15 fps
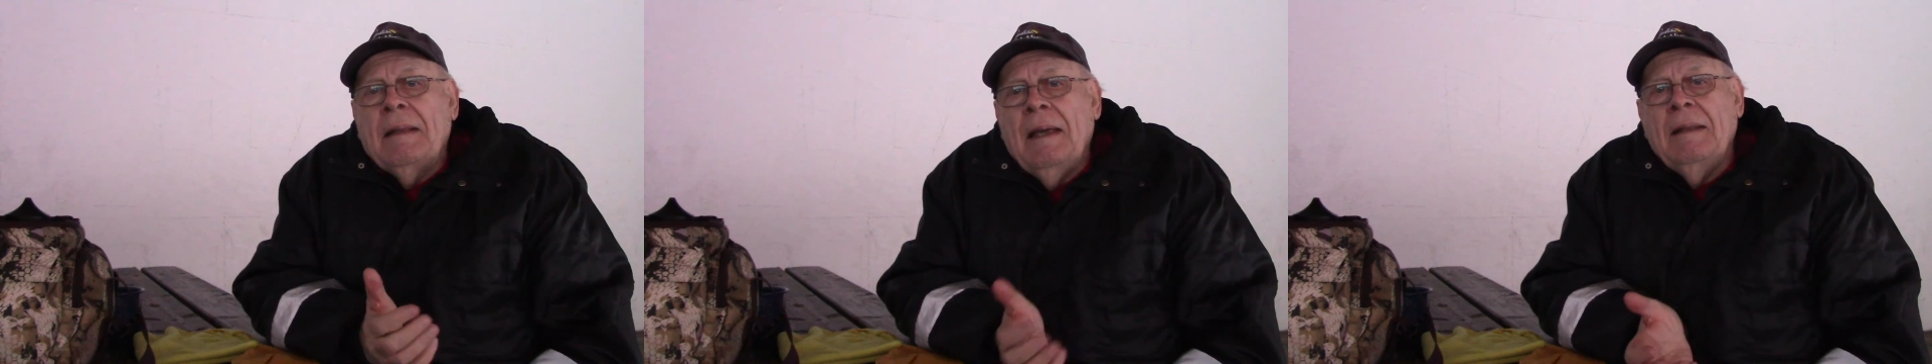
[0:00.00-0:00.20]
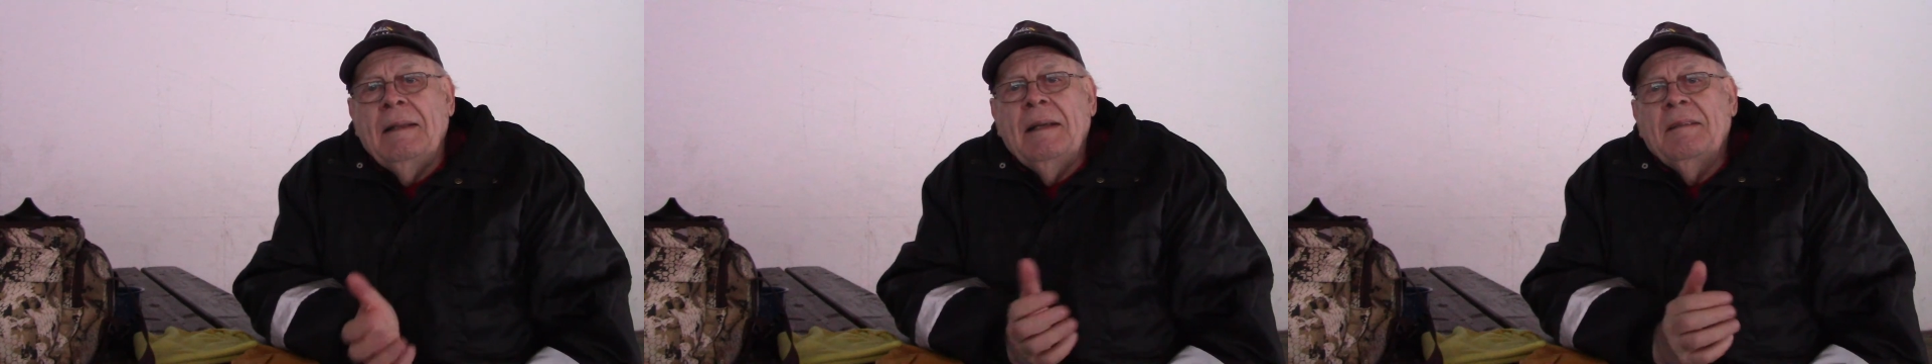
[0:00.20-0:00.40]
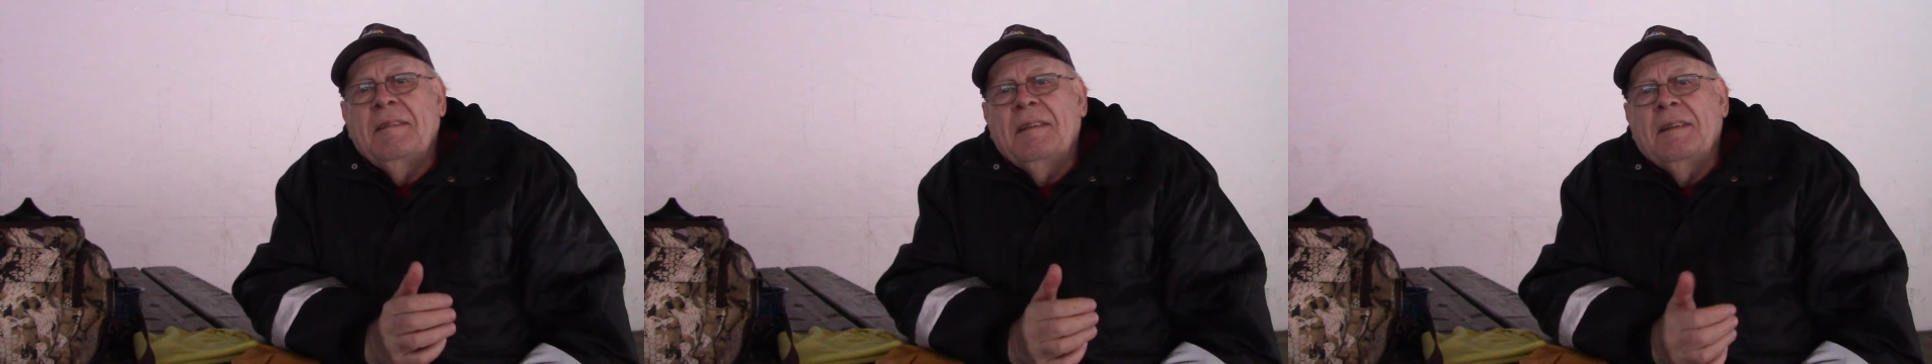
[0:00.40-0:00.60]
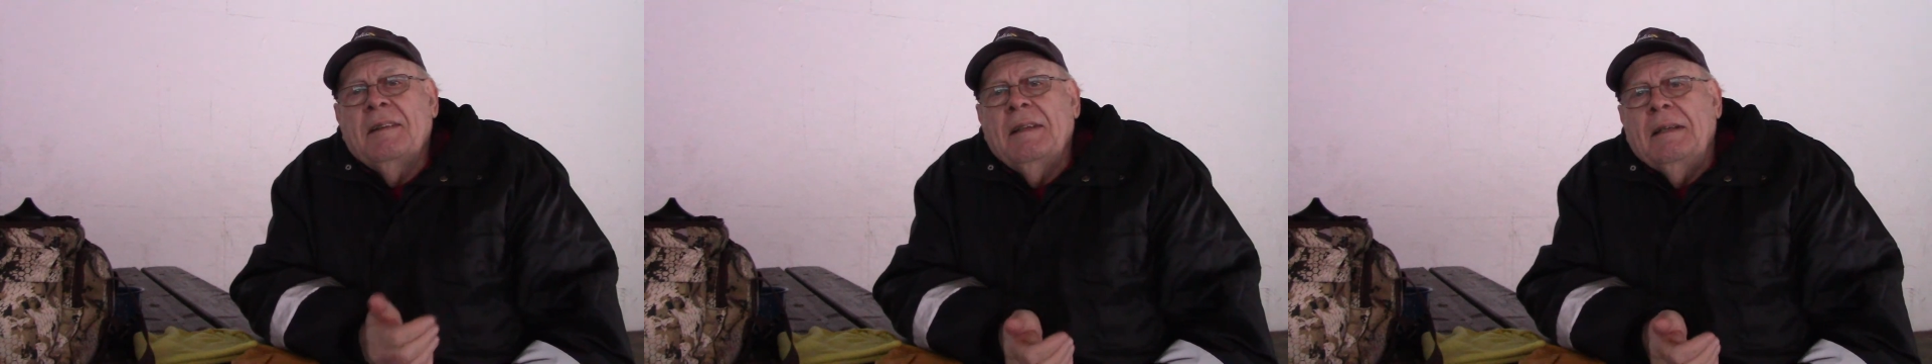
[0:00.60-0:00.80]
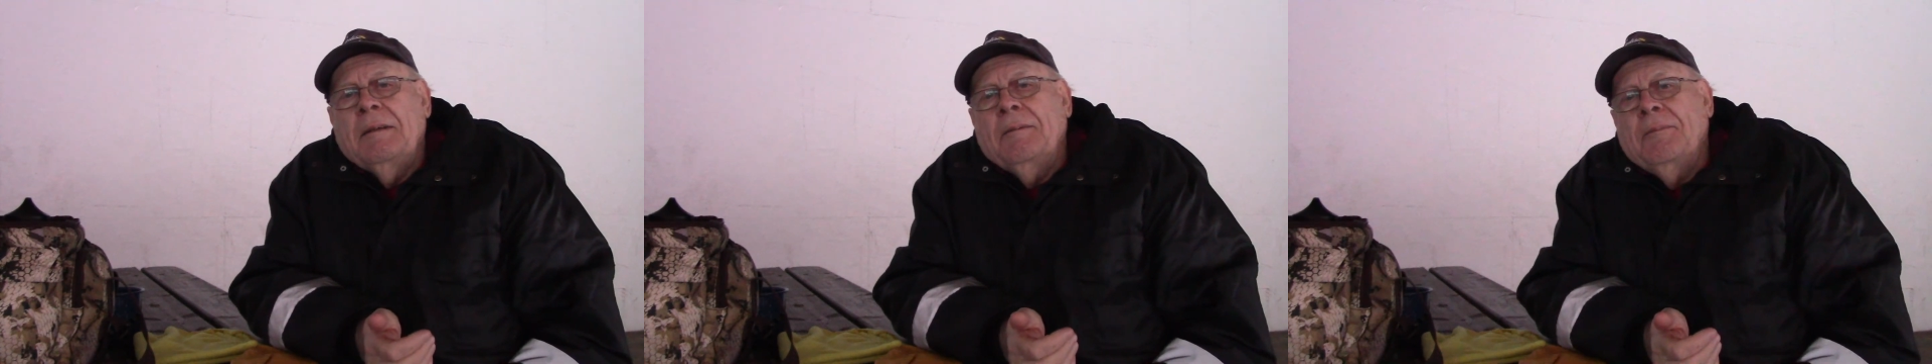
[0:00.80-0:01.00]
And that's the
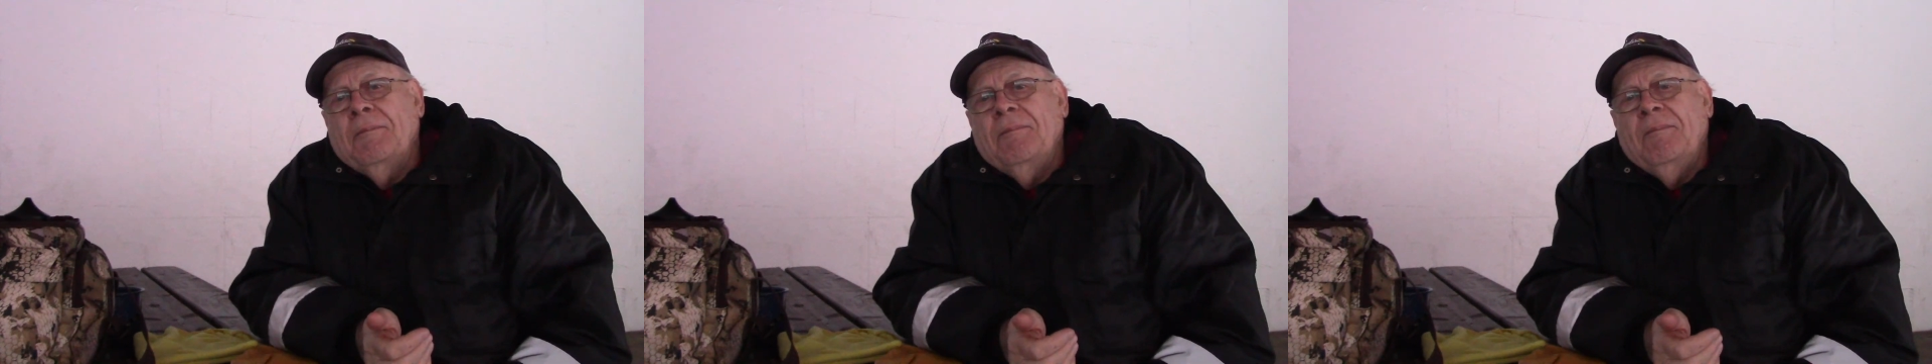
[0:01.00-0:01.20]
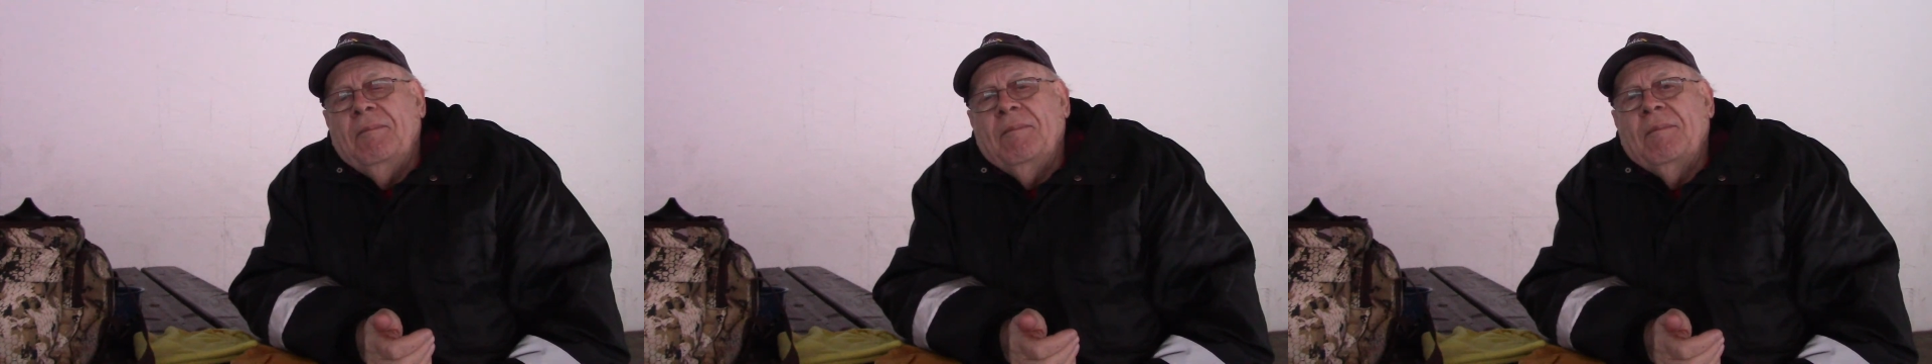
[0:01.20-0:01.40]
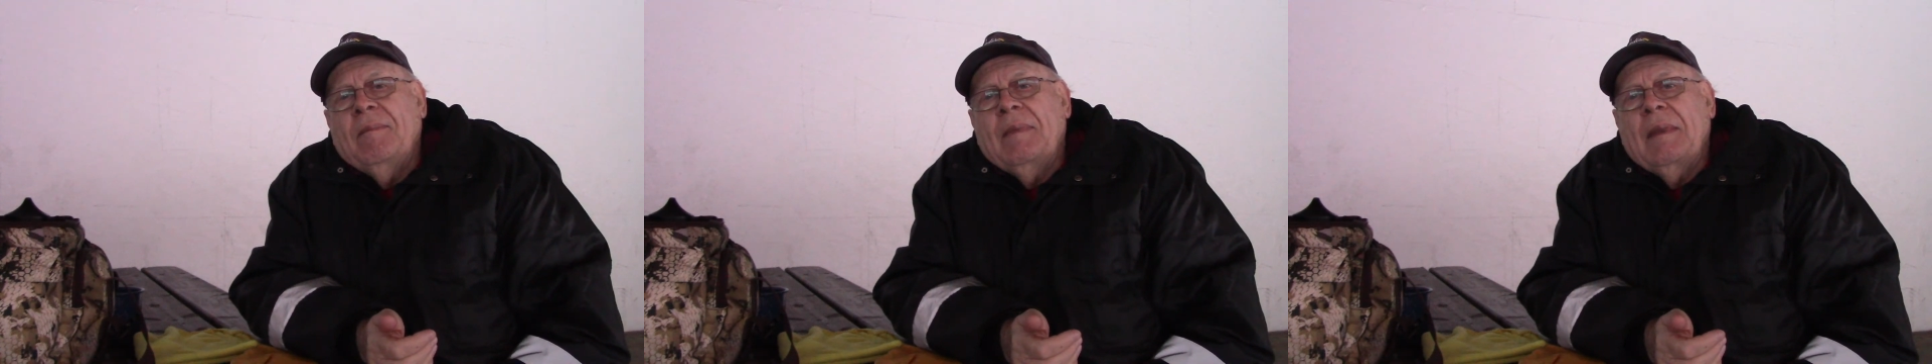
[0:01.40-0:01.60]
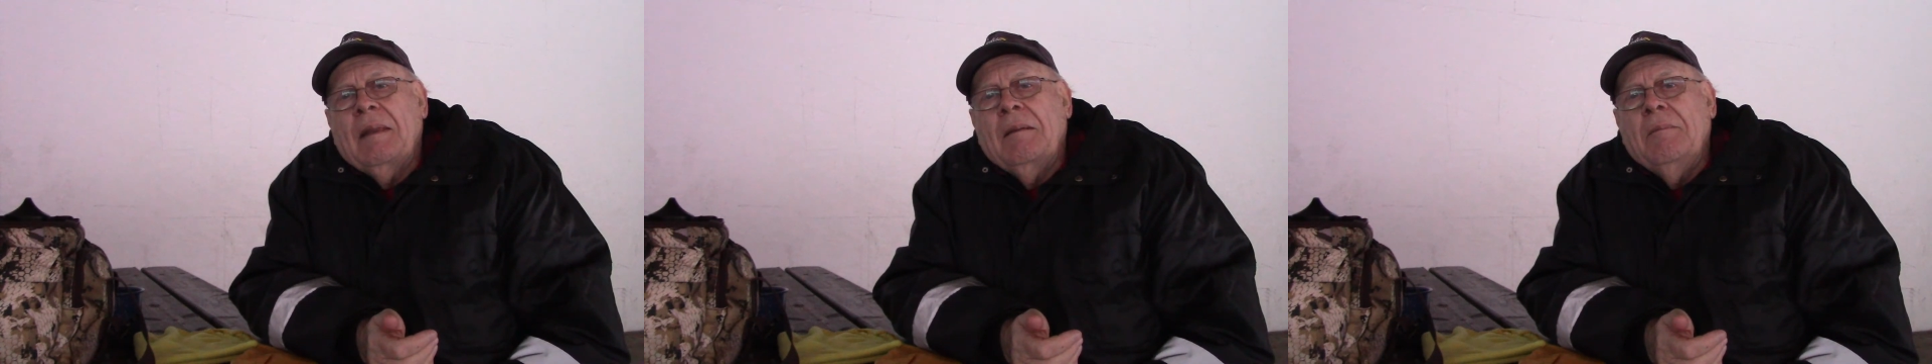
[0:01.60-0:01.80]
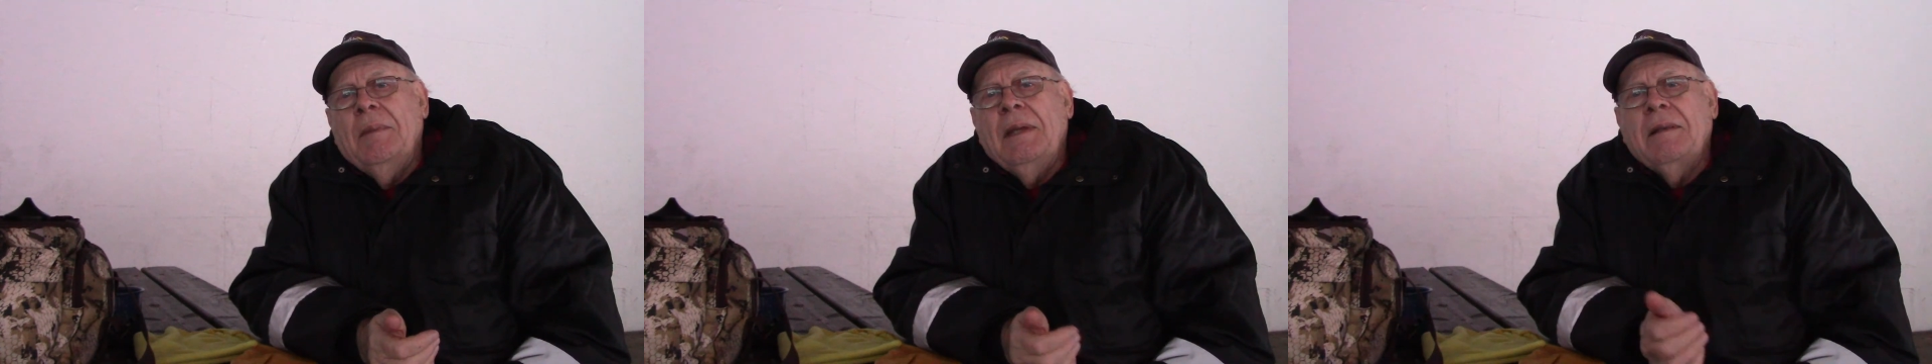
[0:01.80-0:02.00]
thing.
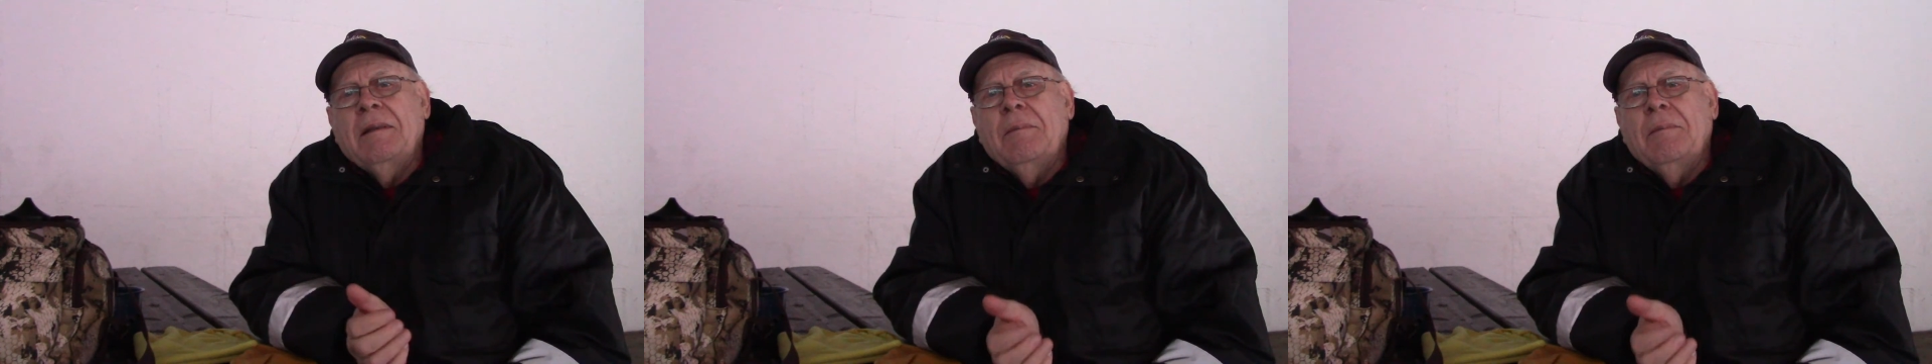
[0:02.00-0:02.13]
Make